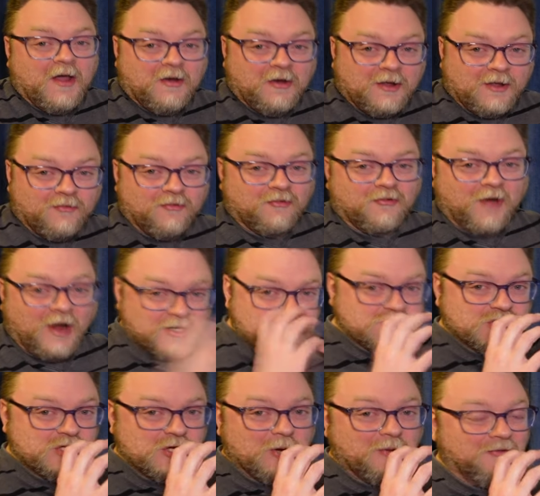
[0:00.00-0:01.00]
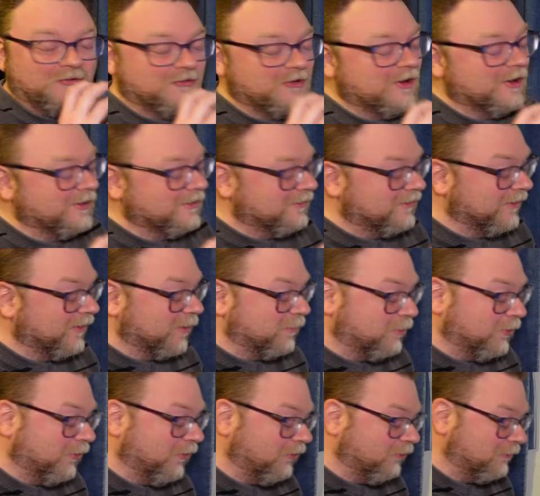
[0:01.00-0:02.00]
under construction. You don't see it until
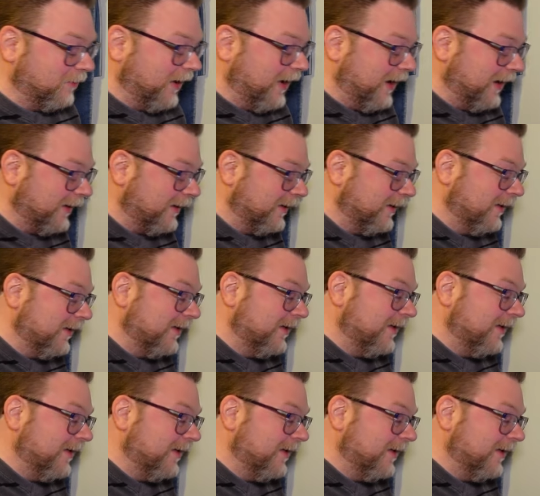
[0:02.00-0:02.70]
it pulls back.